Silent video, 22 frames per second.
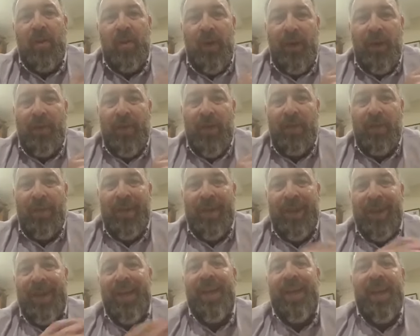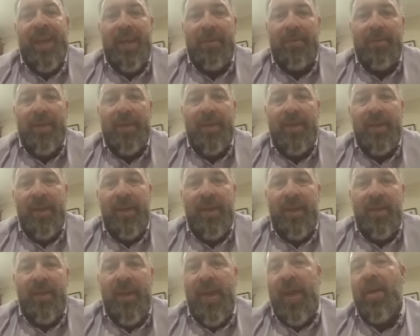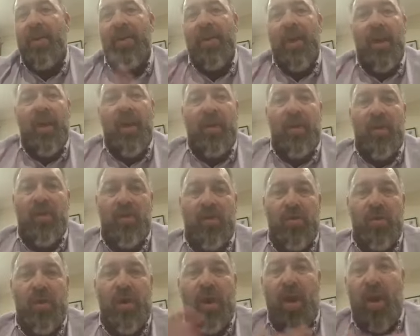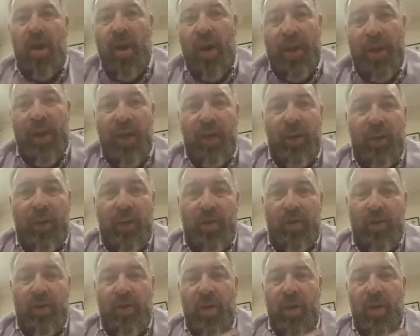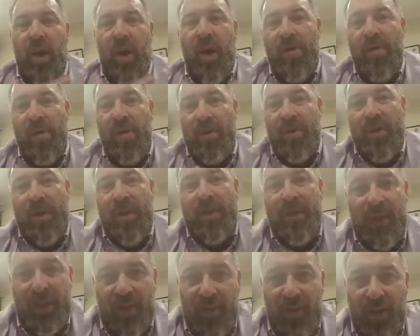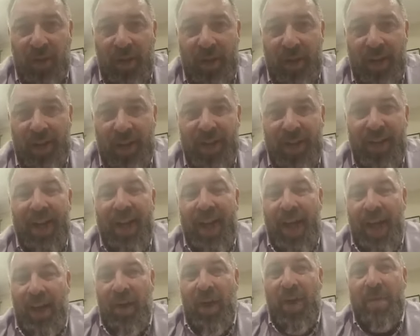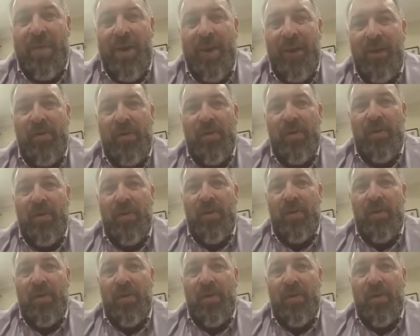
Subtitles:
if someone claims, they don't go to the insurer. I go to the insurer. I represent the client, and I make sure